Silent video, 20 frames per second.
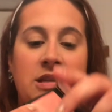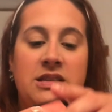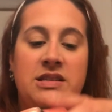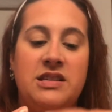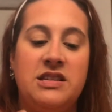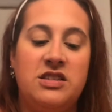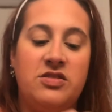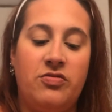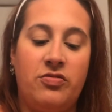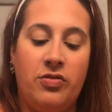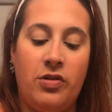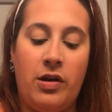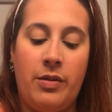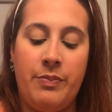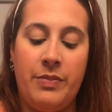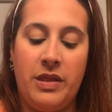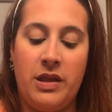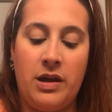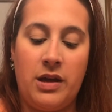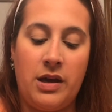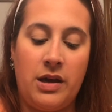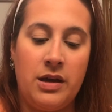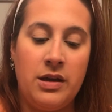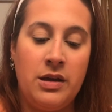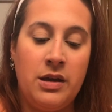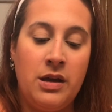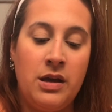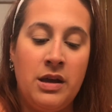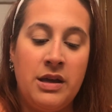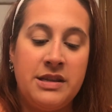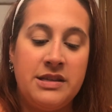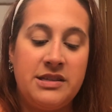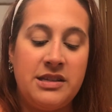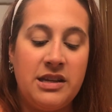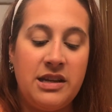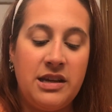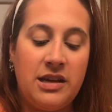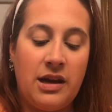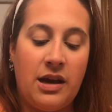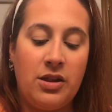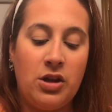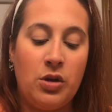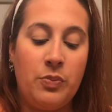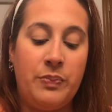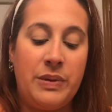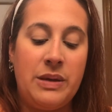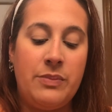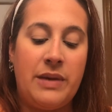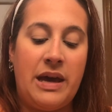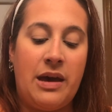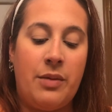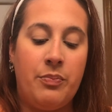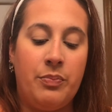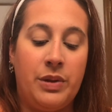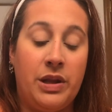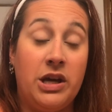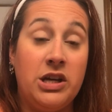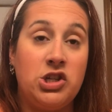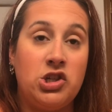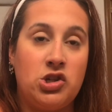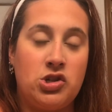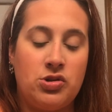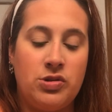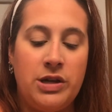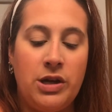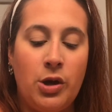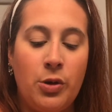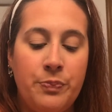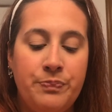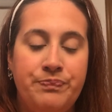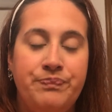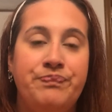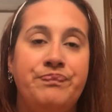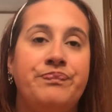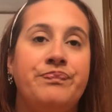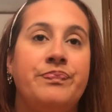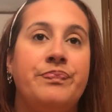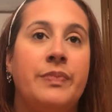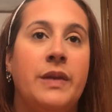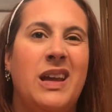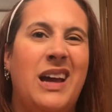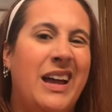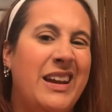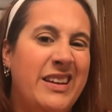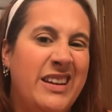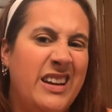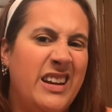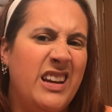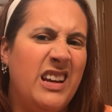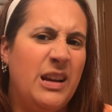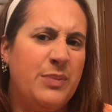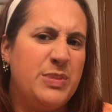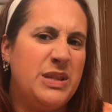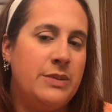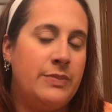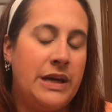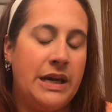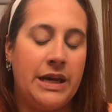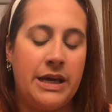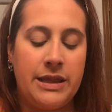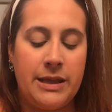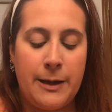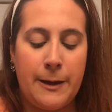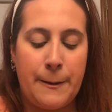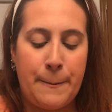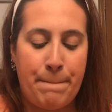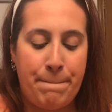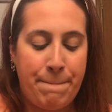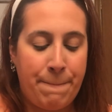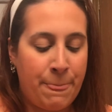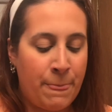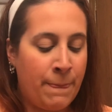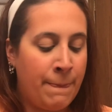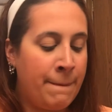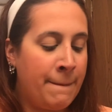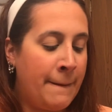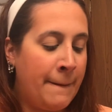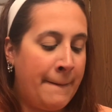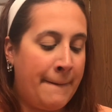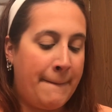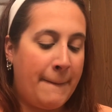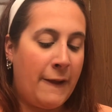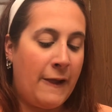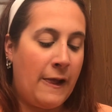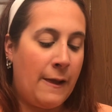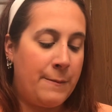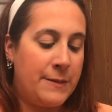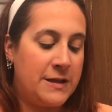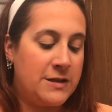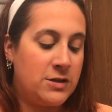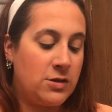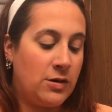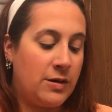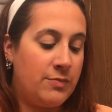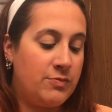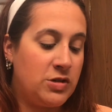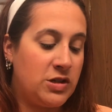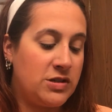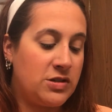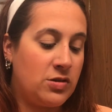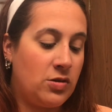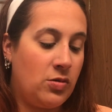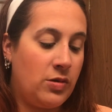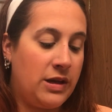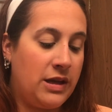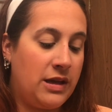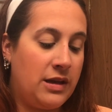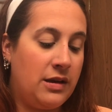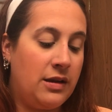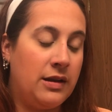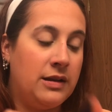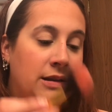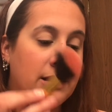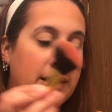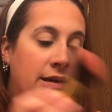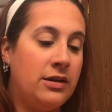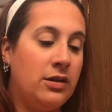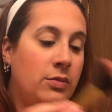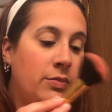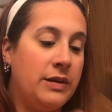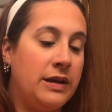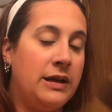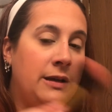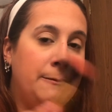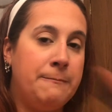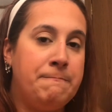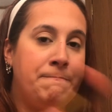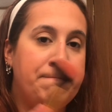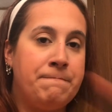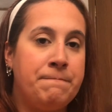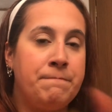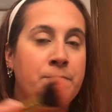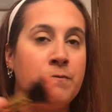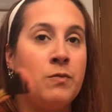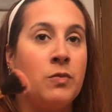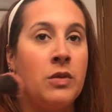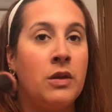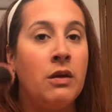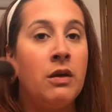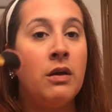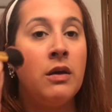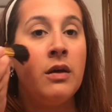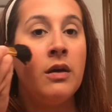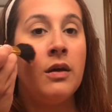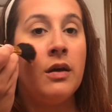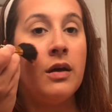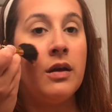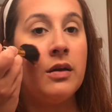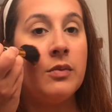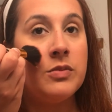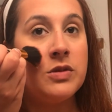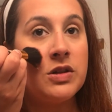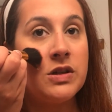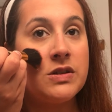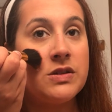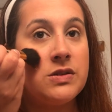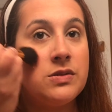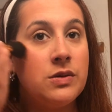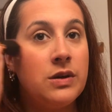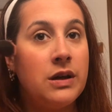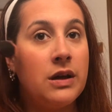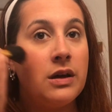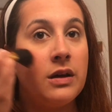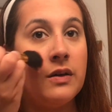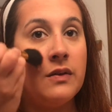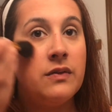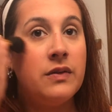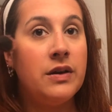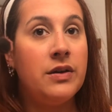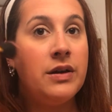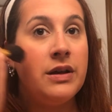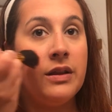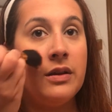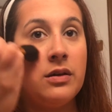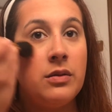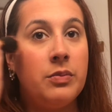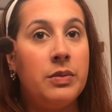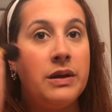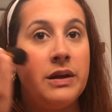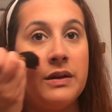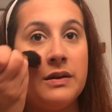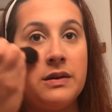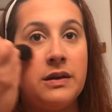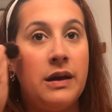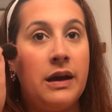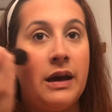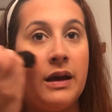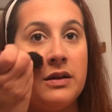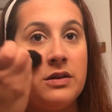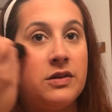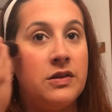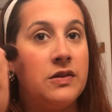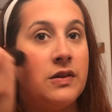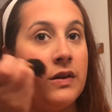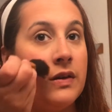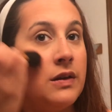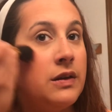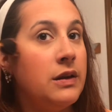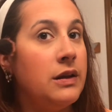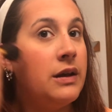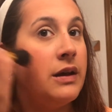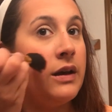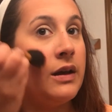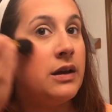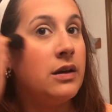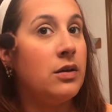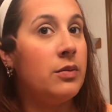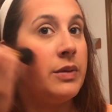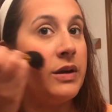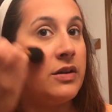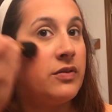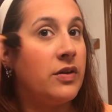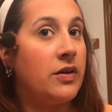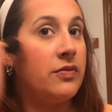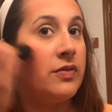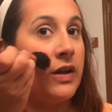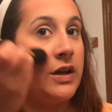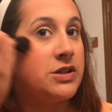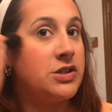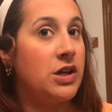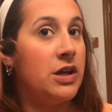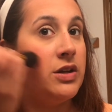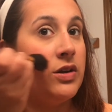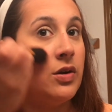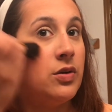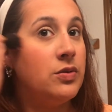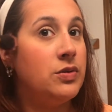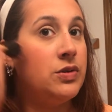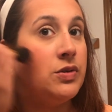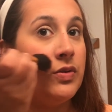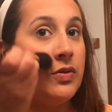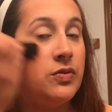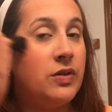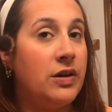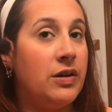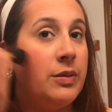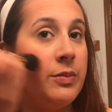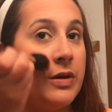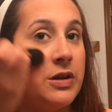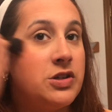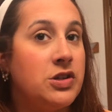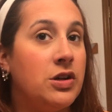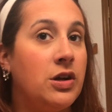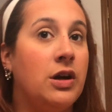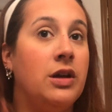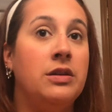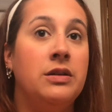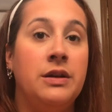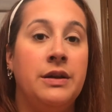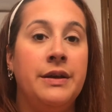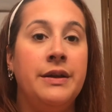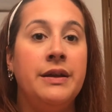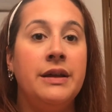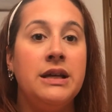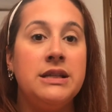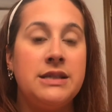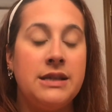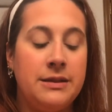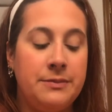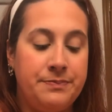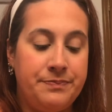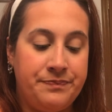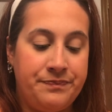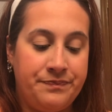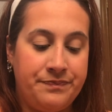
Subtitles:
this is from the City Color Be Matte Blush Trio. Got it in a Nipsey bag, I think. And so I'm just going in a little bit, and I'm just doing a very little bit to add just a little bit of a flush. I don't do very much at all. That's it.